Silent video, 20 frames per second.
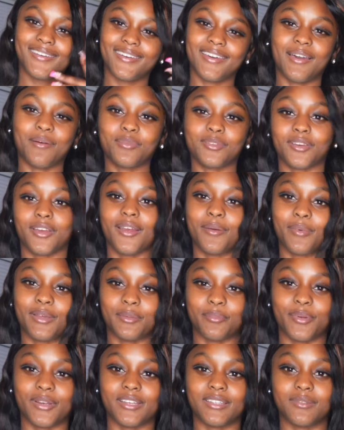I'm sorry, I'm out of
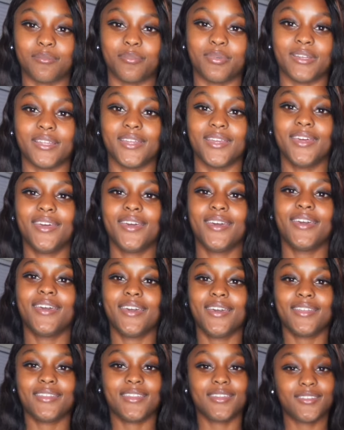breath. But
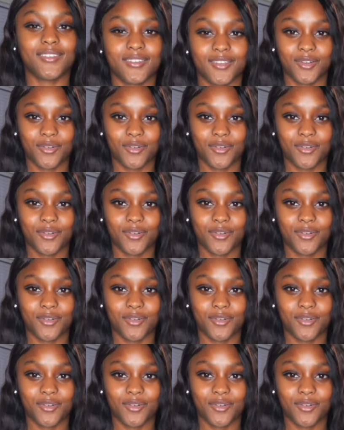this is a